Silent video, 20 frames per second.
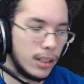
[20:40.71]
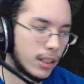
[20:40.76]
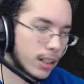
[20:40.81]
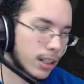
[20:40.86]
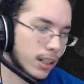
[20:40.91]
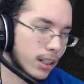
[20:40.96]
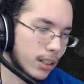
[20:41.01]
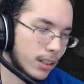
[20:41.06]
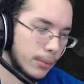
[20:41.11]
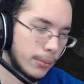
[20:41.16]

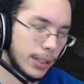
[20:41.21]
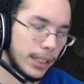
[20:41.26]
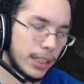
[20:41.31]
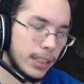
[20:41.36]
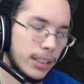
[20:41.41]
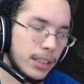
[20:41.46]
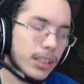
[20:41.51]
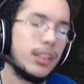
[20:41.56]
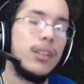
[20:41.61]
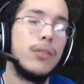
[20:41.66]
like
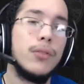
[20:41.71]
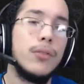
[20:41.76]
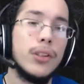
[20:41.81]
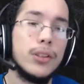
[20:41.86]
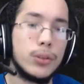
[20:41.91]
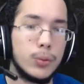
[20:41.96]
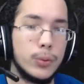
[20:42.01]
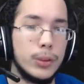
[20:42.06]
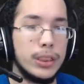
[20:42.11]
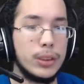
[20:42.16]
the Volt
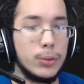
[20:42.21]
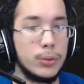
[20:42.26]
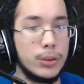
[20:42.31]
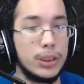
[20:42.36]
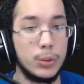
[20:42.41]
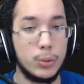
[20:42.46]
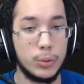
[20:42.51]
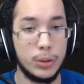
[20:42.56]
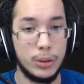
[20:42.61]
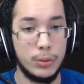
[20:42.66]
Switch, which
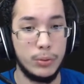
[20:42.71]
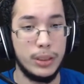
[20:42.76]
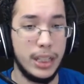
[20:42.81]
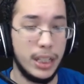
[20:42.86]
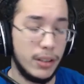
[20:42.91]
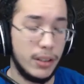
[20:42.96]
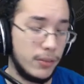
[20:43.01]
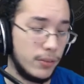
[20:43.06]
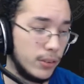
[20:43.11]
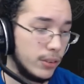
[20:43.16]
is really
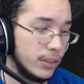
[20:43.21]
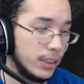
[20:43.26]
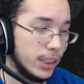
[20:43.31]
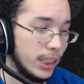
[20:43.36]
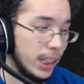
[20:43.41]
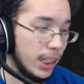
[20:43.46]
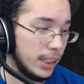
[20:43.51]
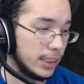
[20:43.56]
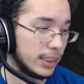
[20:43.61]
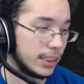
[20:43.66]
helpful
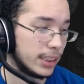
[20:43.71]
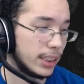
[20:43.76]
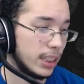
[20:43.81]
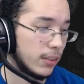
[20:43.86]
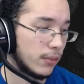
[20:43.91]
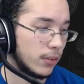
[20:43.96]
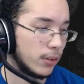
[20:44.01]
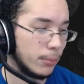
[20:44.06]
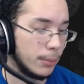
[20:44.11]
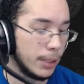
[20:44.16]
in this kind of
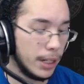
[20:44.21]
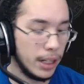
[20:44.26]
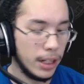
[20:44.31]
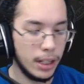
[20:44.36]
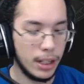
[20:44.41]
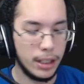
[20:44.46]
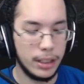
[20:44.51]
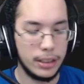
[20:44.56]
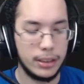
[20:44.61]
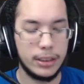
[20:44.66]
format.
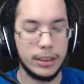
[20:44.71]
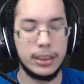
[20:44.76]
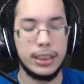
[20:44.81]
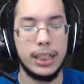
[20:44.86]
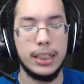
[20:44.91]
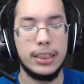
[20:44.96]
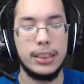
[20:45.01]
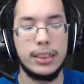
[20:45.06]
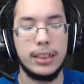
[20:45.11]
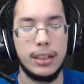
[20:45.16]
Does
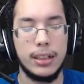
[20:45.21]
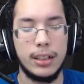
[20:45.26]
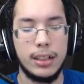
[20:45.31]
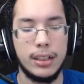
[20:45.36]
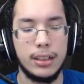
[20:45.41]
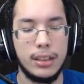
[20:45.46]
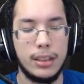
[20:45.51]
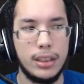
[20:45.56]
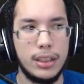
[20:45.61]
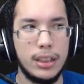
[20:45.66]
has
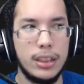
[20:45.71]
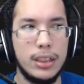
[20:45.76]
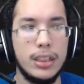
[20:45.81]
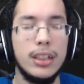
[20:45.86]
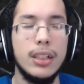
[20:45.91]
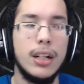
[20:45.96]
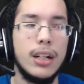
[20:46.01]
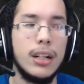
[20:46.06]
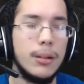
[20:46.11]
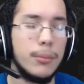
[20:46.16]
the
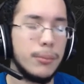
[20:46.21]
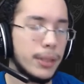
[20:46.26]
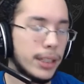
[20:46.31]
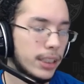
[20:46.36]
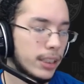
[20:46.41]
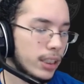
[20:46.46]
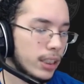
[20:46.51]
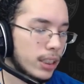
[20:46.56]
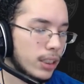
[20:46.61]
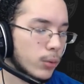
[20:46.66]
like
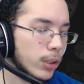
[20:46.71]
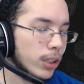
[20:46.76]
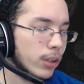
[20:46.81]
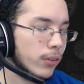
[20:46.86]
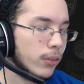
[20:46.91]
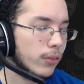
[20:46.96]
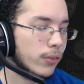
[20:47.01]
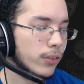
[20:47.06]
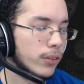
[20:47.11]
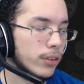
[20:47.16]
the Willow
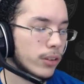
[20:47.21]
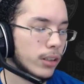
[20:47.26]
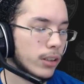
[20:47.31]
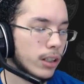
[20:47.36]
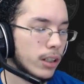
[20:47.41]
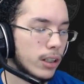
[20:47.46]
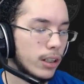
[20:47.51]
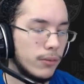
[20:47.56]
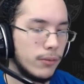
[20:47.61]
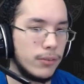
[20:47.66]
for
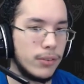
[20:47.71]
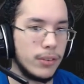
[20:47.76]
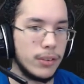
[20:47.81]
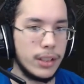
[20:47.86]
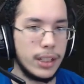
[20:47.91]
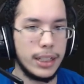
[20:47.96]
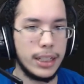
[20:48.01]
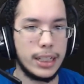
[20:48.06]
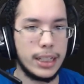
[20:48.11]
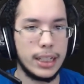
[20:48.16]

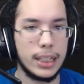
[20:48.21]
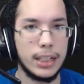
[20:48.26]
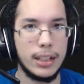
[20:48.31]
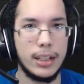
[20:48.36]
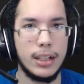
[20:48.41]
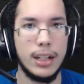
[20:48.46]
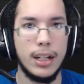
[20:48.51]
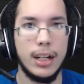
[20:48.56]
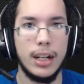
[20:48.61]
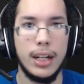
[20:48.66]
like
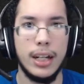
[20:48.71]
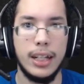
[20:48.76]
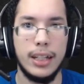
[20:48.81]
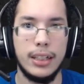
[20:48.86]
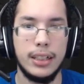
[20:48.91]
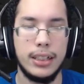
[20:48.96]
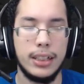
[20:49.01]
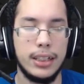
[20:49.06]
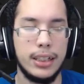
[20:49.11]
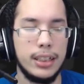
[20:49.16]

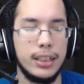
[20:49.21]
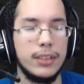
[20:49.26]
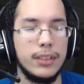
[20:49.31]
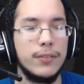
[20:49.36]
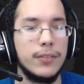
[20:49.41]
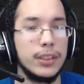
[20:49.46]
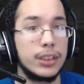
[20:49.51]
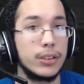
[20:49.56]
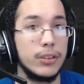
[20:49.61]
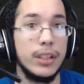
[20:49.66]
any
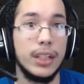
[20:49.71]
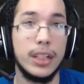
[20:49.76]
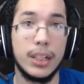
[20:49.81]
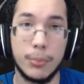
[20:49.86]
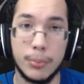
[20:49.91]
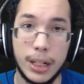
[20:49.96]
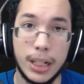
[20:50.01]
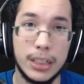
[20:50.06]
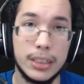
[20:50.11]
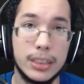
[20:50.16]
physical hitting
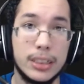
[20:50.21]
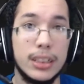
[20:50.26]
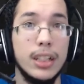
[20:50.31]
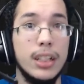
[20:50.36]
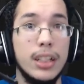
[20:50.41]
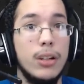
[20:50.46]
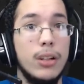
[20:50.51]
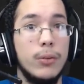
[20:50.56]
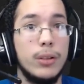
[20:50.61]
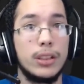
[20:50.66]
mons.
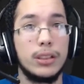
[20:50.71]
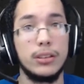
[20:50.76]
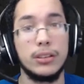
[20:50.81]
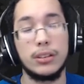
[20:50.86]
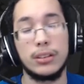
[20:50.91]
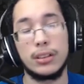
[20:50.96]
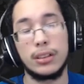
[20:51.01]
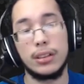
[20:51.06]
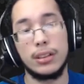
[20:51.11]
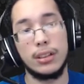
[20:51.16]
We can
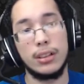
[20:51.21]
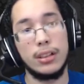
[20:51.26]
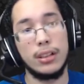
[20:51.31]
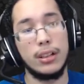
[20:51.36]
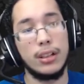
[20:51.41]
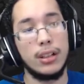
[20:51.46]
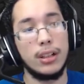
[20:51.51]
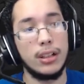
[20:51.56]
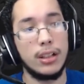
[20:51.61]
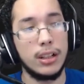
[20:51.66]
just
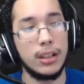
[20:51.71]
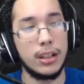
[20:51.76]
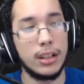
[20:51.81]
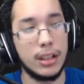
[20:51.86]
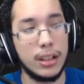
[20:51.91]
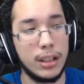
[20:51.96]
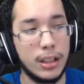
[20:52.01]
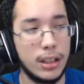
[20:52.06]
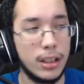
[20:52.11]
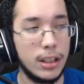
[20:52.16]

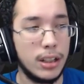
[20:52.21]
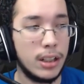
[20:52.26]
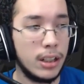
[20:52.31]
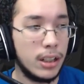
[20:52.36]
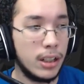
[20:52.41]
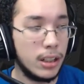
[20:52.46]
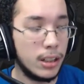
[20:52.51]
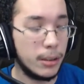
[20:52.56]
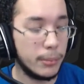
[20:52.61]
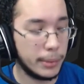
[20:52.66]

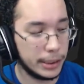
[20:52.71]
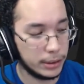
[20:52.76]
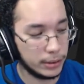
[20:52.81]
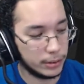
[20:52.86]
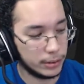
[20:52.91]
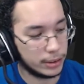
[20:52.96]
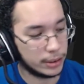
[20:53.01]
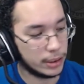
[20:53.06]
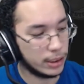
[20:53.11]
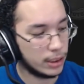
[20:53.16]
like
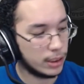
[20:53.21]
use